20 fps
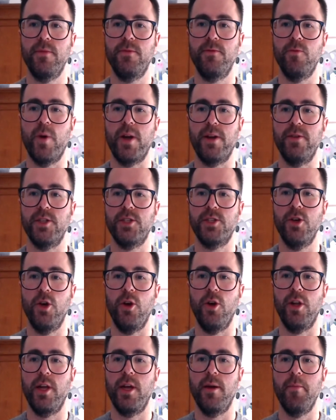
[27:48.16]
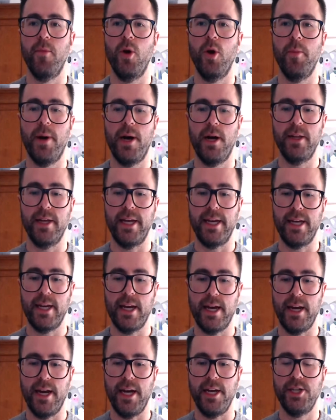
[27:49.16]
of its earlier mobile
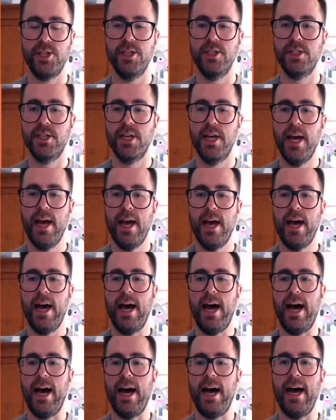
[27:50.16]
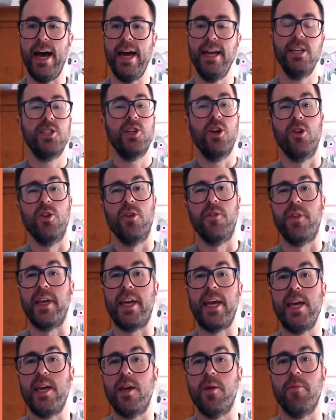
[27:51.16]
incarnations. And it's got all of the
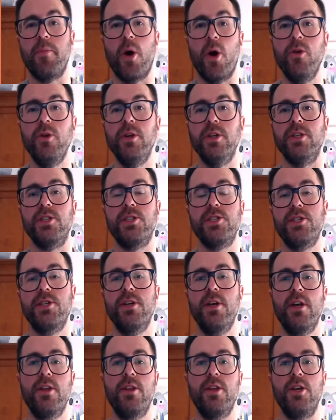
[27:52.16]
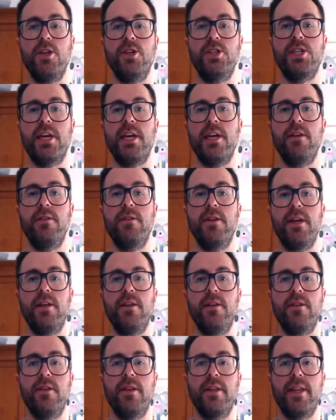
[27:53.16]
key components that you see
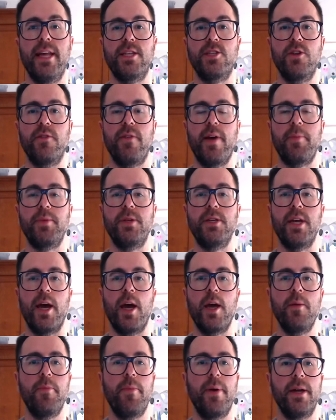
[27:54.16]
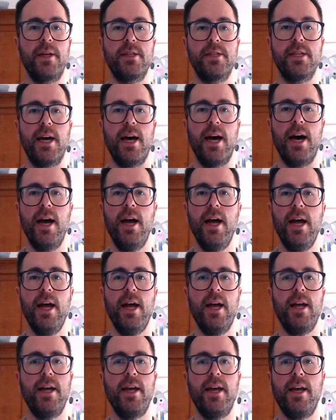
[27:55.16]
in that sort of app today, but
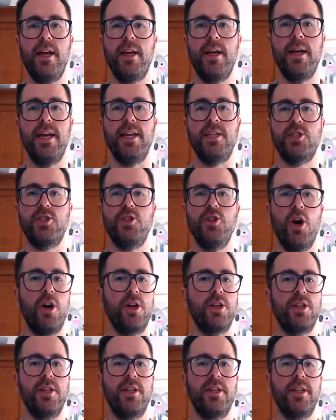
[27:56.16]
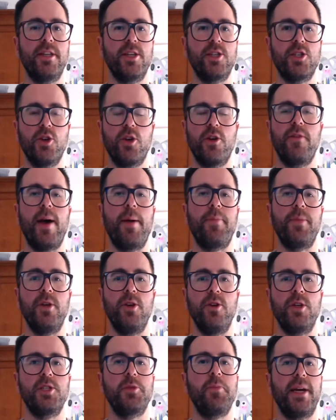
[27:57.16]
it's not the sort of app that
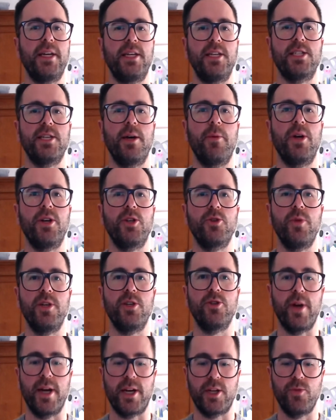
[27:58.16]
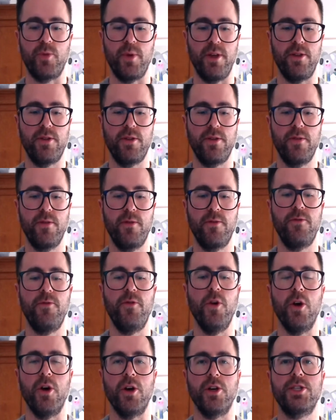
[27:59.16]
you're expecting someone to interact with
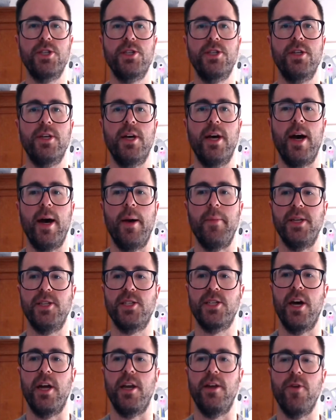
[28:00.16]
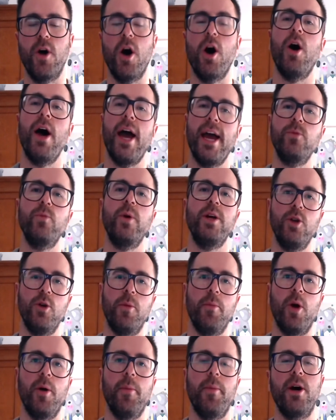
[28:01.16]
first. It's kind of, and when you're
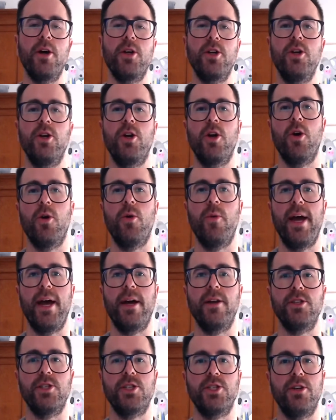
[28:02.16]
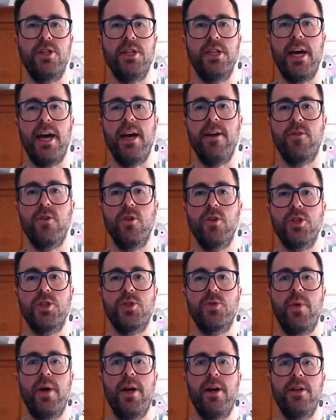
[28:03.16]
mobile, you can go around. And so today, of
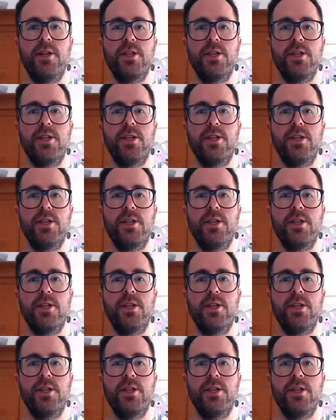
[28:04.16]
course, we're in a